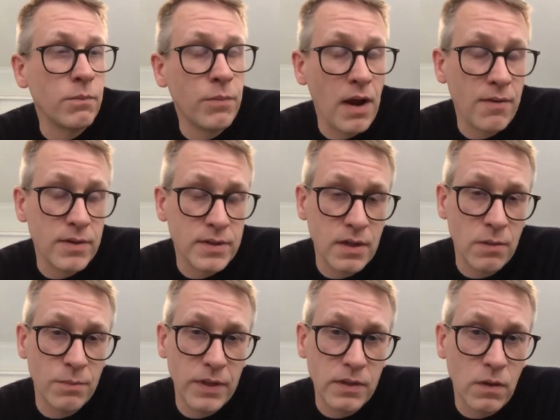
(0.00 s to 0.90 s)
privacy
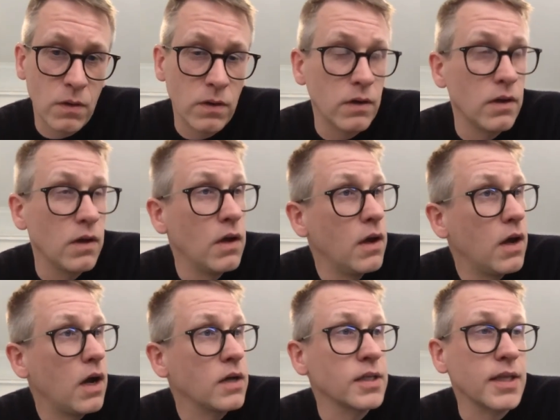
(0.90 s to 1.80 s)
on Bitcoin.
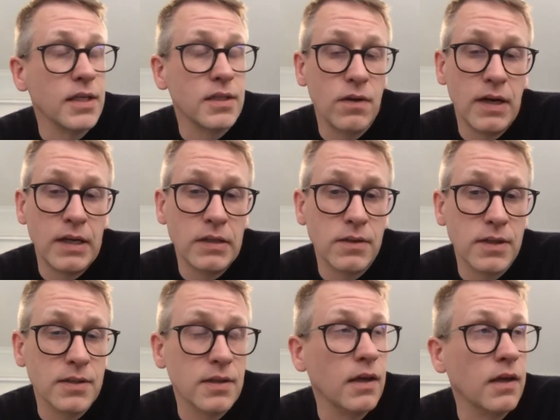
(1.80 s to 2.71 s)
I think that's really
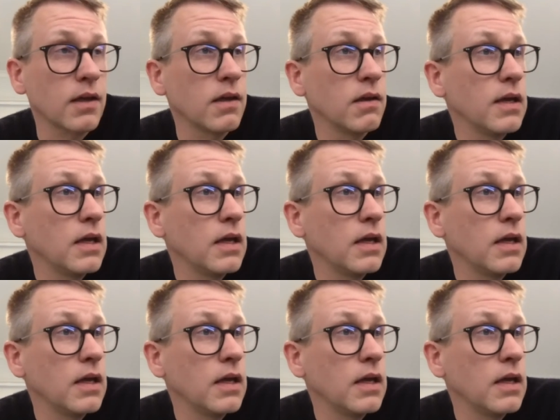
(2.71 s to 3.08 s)
interesting.